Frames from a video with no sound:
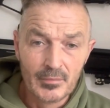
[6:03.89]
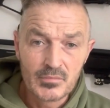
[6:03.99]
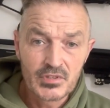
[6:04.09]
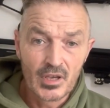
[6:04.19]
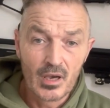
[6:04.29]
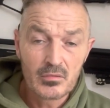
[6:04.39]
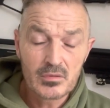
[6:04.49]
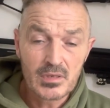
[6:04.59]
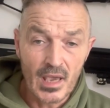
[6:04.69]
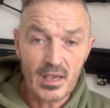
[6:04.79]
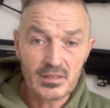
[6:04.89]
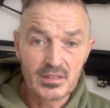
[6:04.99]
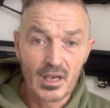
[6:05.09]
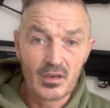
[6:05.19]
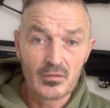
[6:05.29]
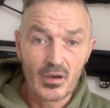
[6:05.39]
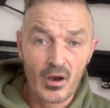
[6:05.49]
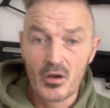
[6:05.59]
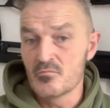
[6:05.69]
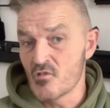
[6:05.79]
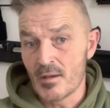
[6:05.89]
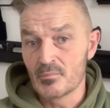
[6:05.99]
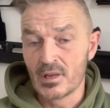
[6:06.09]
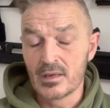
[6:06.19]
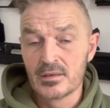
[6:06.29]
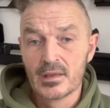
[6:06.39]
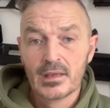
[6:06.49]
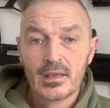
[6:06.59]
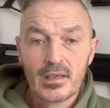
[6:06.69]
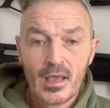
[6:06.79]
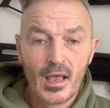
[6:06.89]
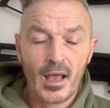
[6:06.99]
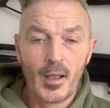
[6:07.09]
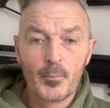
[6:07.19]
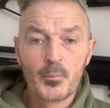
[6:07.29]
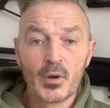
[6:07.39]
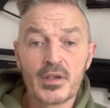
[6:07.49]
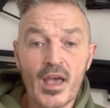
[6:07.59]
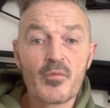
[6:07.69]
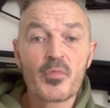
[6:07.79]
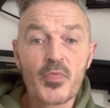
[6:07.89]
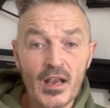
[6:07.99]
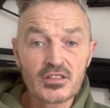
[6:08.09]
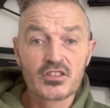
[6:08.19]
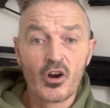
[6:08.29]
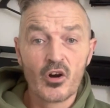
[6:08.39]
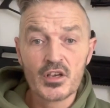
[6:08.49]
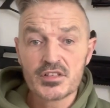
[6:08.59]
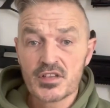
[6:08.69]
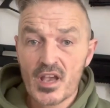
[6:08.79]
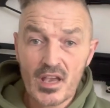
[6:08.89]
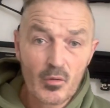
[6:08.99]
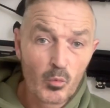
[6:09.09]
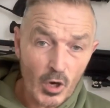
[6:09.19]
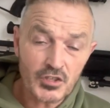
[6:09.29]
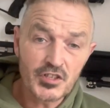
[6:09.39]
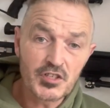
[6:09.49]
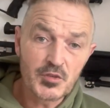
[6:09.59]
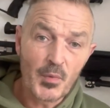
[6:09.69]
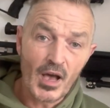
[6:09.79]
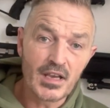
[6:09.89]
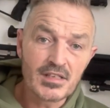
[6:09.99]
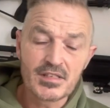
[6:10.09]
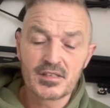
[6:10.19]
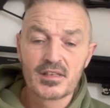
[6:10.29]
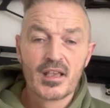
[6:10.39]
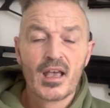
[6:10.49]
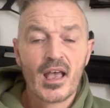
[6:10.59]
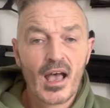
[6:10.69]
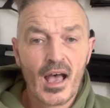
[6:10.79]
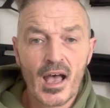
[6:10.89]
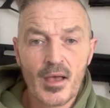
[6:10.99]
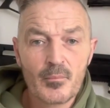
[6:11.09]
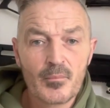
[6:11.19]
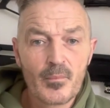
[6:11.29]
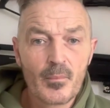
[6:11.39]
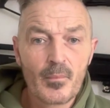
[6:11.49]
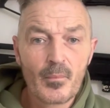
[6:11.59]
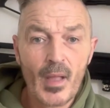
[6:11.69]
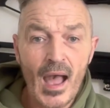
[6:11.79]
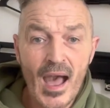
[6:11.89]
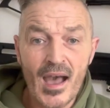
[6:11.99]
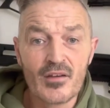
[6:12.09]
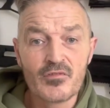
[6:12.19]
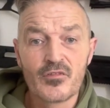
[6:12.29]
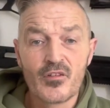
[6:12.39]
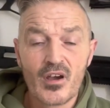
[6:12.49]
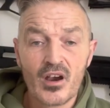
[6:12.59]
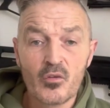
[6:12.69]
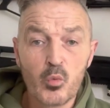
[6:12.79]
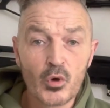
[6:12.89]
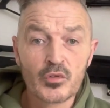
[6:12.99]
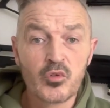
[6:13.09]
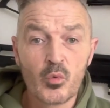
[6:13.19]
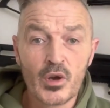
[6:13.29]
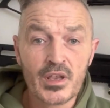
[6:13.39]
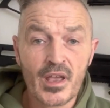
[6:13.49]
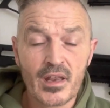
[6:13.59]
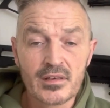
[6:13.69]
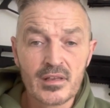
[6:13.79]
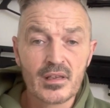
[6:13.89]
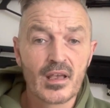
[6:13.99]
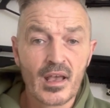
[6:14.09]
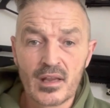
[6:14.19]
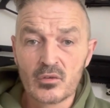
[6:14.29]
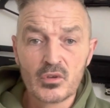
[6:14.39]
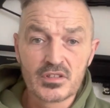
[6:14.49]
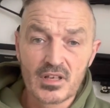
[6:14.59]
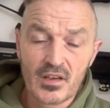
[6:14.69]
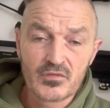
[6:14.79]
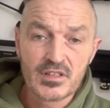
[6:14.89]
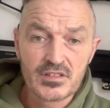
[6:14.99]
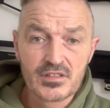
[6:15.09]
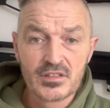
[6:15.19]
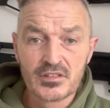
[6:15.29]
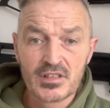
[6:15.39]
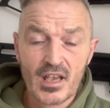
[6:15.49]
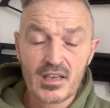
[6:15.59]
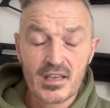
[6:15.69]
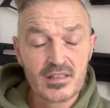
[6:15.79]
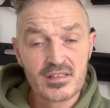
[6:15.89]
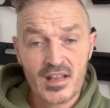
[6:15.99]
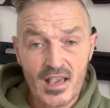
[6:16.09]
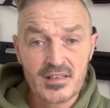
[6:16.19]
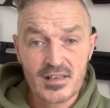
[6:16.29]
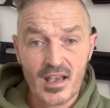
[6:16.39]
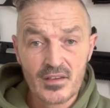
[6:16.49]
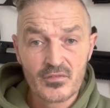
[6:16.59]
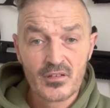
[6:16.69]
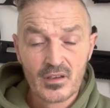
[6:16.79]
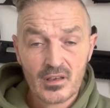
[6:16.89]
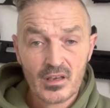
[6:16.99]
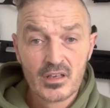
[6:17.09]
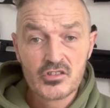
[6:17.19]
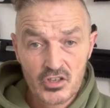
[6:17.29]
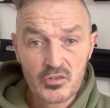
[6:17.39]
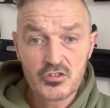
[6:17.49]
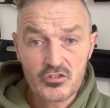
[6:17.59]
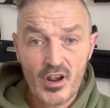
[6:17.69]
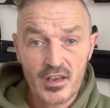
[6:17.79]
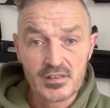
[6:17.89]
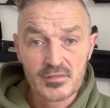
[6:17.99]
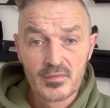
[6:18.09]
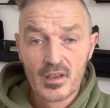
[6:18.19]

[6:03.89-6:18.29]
So I'm rambling. But yeah, thanks guys. Watch this space. Have a wonderful weekend. And all that's left is to say is stay safe and shoot straight.